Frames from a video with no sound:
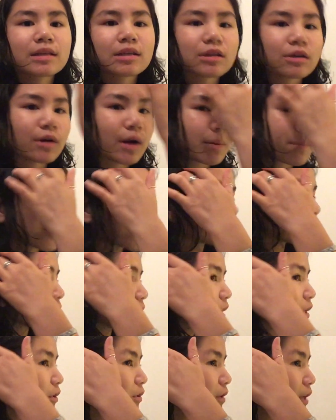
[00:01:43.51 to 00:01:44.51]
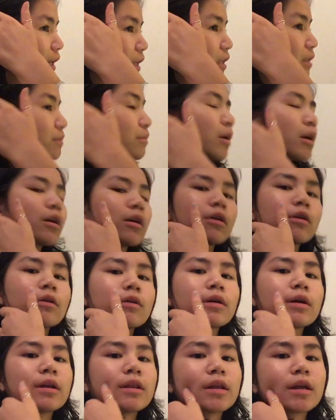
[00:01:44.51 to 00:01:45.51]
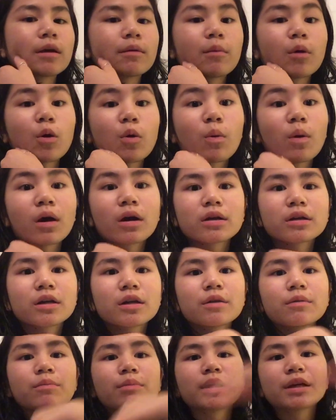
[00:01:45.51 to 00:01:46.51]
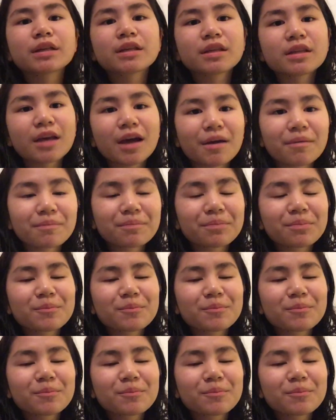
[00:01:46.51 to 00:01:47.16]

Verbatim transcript: So I'm going to try to do that tomorrow. And then I'm going to walk to the bus stop.